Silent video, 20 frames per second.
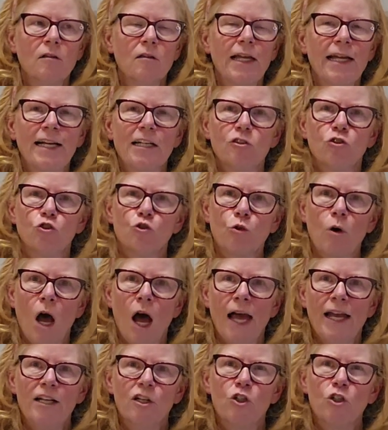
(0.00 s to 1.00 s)
like a
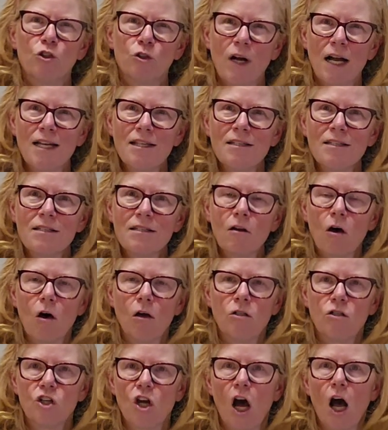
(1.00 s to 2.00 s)
dry crust
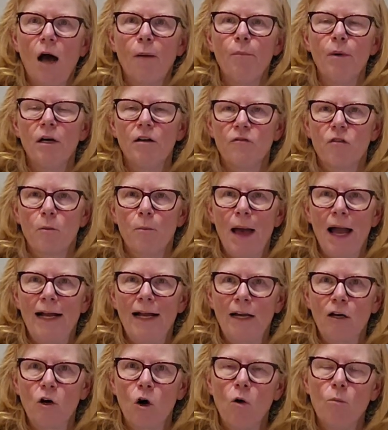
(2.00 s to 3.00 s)
on top of the
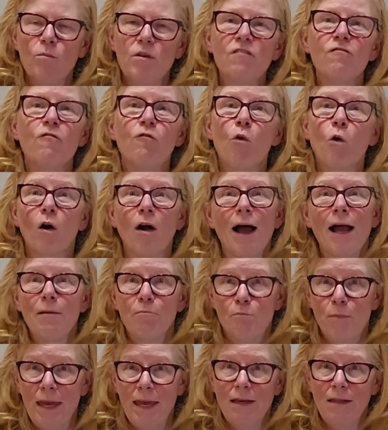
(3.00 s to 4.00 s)
macaron before I
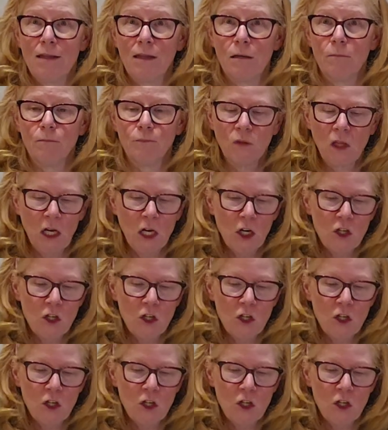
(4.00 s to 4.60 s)
bake them.